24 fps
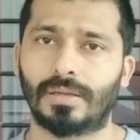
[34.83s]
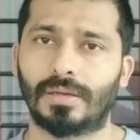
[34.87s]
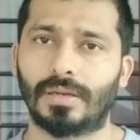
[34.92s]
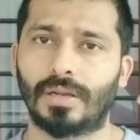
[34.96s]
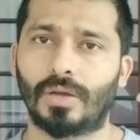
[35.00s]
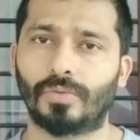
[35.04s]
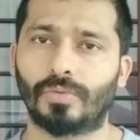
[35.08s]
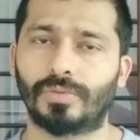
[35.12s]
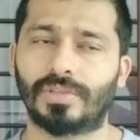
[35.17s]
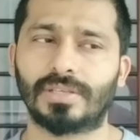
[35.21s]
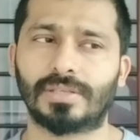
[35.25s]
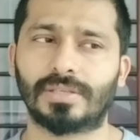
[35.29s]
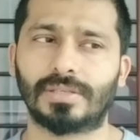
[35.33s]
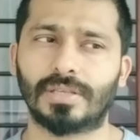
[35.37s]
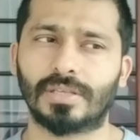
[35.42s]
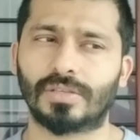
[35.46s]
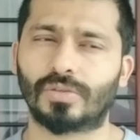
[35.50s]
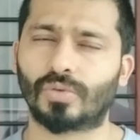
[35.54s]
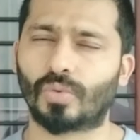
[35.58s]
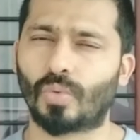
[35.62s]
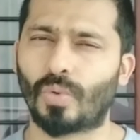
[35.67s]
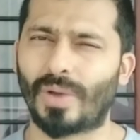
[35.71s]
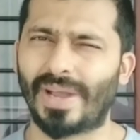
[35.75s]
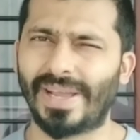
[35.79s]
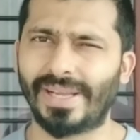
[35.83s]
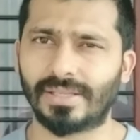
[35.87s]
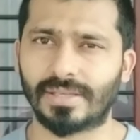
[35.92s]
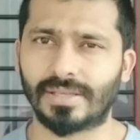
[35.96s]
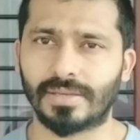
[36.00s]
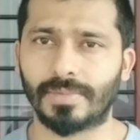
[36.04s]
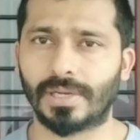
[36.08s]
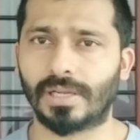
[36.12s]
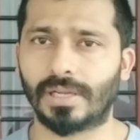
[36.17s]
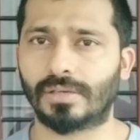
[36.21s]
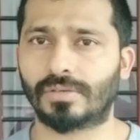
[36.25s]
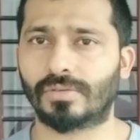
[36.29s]
Now this is quite
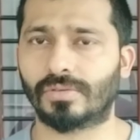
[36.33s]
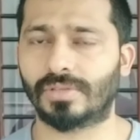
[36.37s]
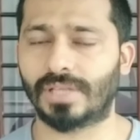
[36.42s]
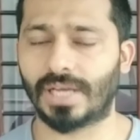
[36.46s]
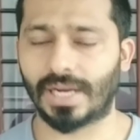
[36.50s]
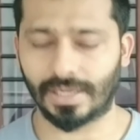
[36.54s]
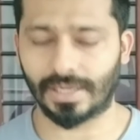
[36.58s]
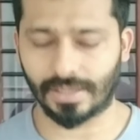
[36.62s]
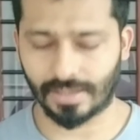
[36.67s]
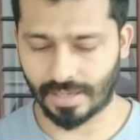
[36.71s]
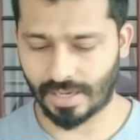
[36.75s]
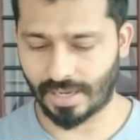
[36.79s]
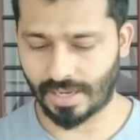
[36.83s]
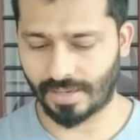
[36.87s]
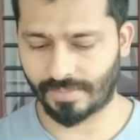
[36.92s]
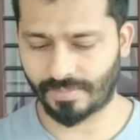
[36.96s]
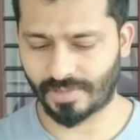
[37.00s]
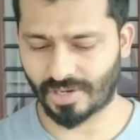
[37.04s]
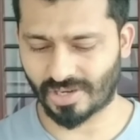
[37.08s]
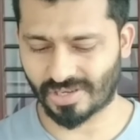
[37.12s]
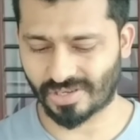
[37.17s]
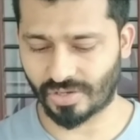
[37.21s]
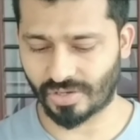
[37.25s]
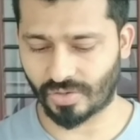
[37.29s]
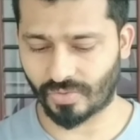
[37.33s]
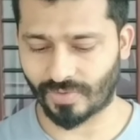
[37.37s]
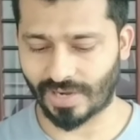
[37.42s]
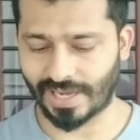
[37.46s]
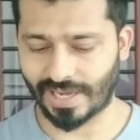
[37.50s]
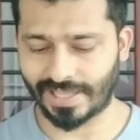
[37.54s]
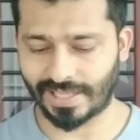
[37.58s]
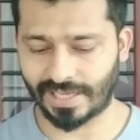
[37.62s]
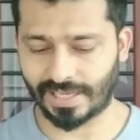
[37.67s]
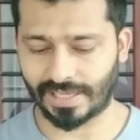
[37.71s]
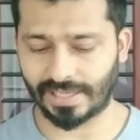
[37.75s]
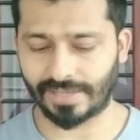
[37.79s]
similar to that. I'm not sure
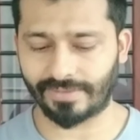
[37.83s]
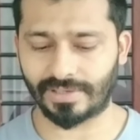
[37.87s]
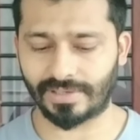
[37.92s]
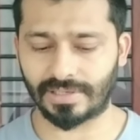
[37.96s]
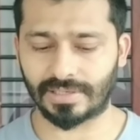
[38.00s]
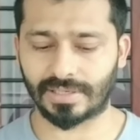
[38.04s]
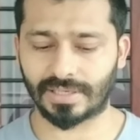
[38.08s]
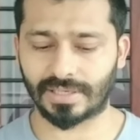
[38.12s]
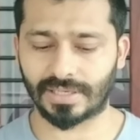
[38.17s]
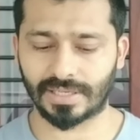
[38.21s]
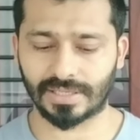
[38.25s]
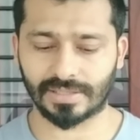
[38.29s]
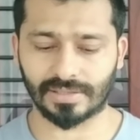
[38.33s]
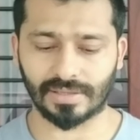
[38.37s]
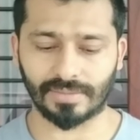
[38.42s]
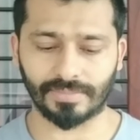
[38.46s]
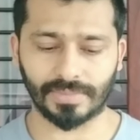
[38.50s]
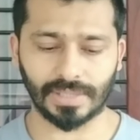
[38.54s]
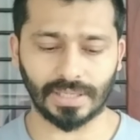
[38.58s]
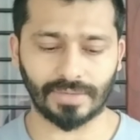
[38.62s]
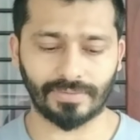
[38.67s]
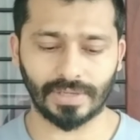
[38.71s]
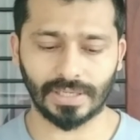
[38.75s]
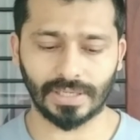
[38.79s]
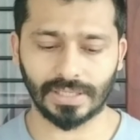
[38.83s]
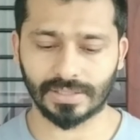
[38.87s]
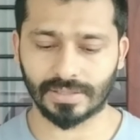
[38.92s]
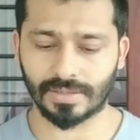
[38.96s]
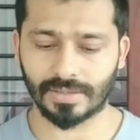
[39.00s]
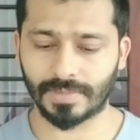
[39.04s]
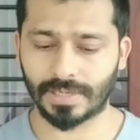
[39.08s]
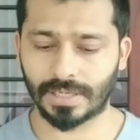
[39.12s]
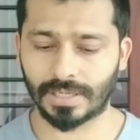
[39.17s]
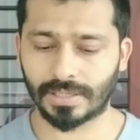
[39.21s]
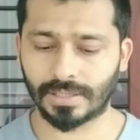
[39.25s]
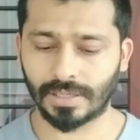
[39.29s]
why they even release something very
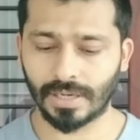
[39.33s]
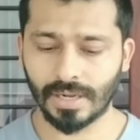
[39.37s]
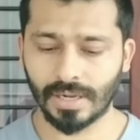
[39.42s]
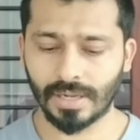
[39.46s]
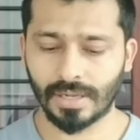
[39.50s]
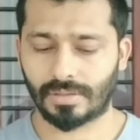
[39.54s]
similar.